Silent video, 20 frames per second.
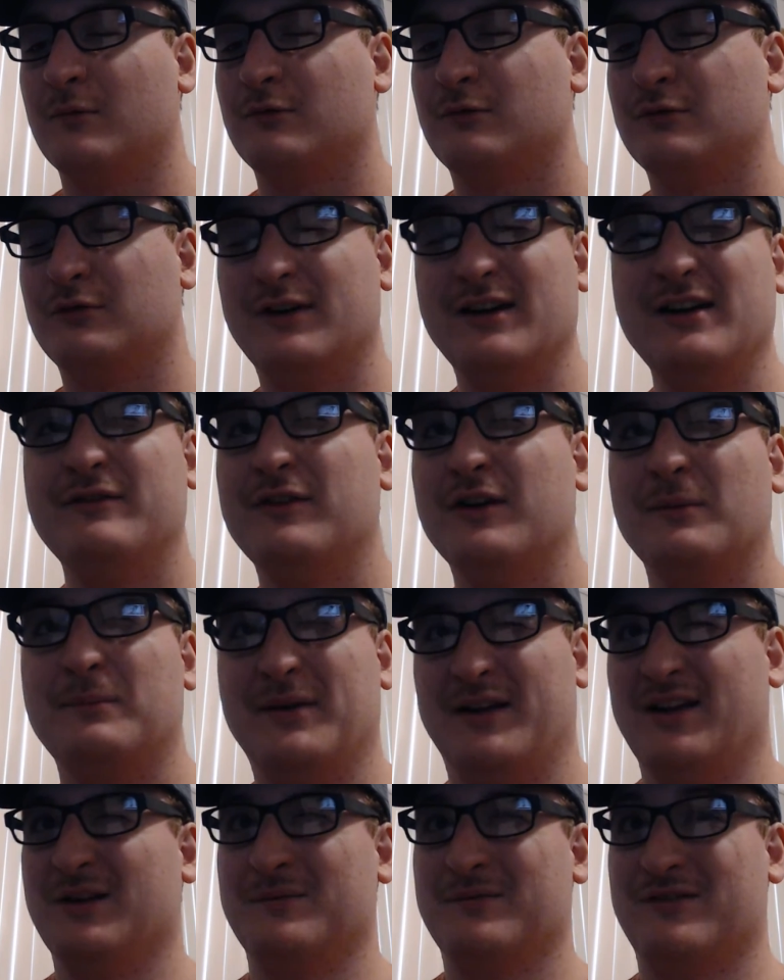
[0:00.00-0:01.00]
Reva
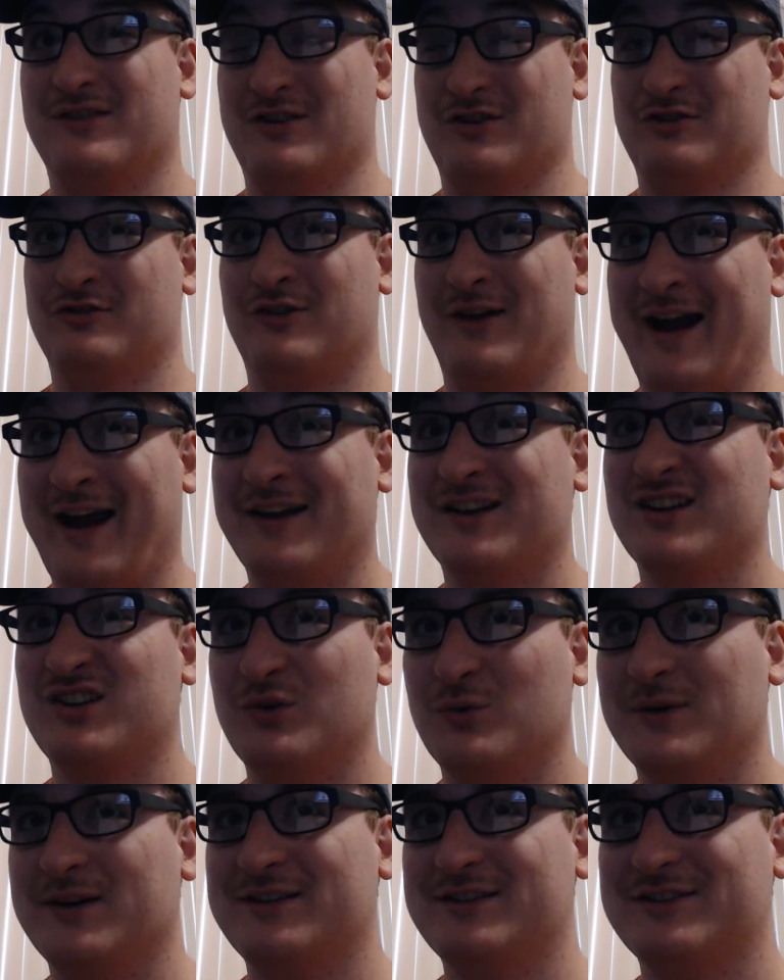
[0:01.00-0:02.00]
becomes the Grand
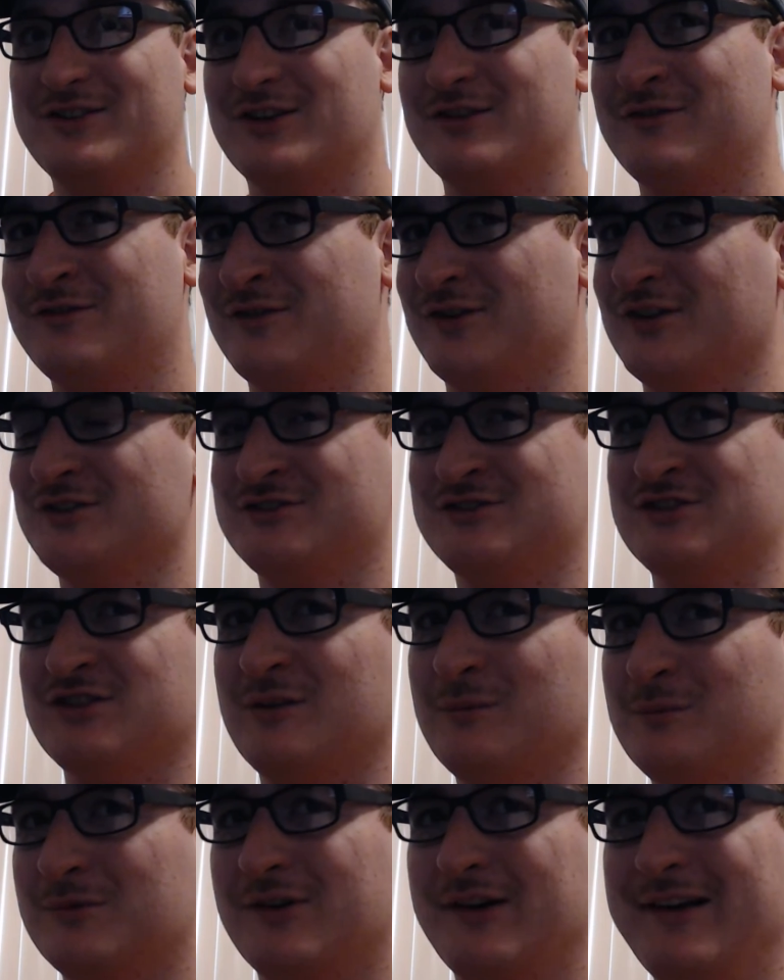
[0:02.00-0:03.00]
Inquisitor for
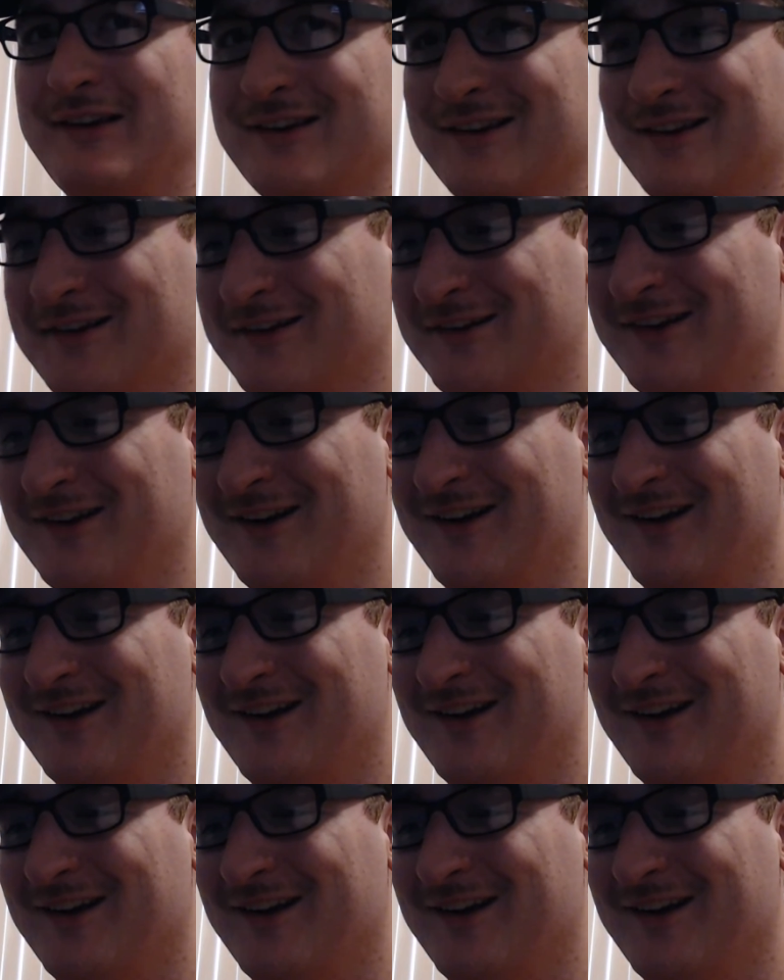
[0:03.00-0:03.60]
some reason.